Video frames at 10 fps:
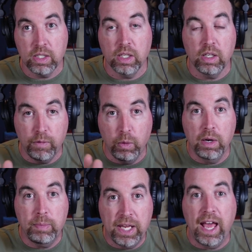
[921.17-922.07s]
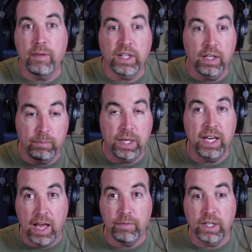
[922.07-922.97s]
If you want to be an advocate
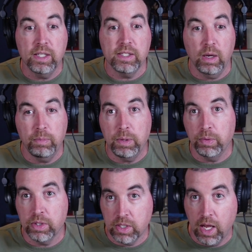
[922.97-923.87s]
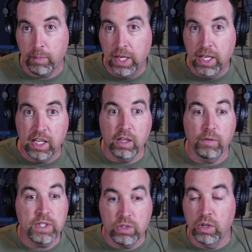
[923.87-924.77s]
and tell people to stop eating
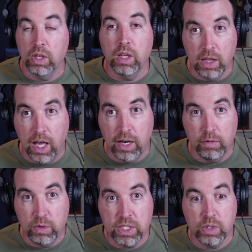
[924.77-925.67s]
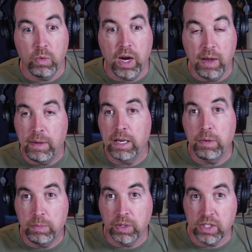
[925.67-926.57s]
fish. There are a lot of reasons why many
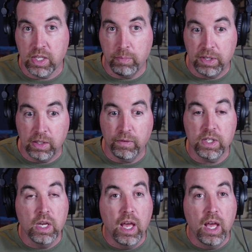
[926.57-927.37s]
people can stop eating fish.